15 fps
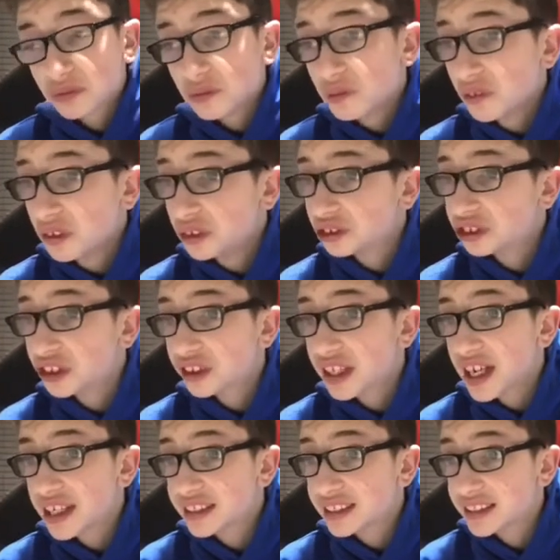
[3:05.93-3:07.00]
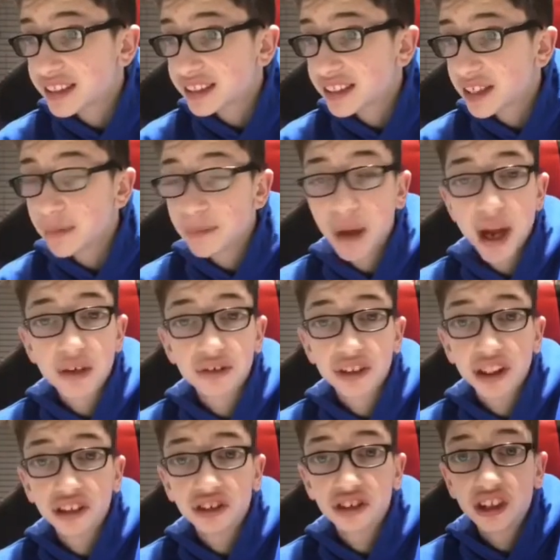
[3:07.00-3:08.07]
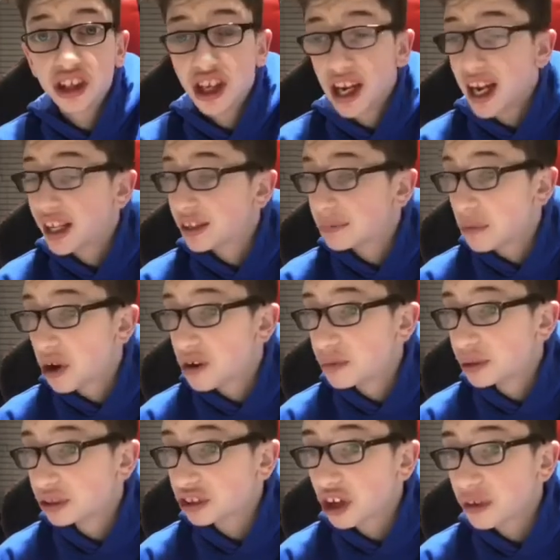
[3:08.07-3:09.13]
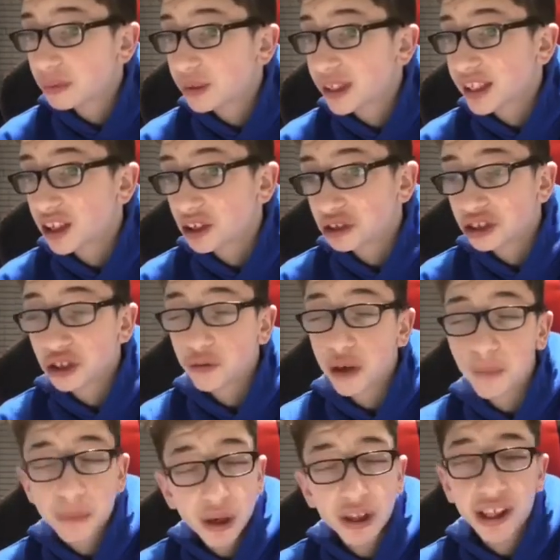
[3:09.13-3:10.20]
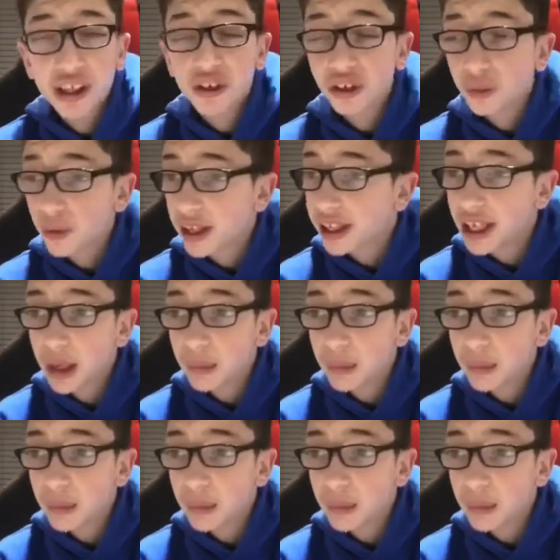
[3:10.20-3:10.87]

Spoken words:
So yeah, City and penalties at the moment don't really go too well, but they got the win. Gabriel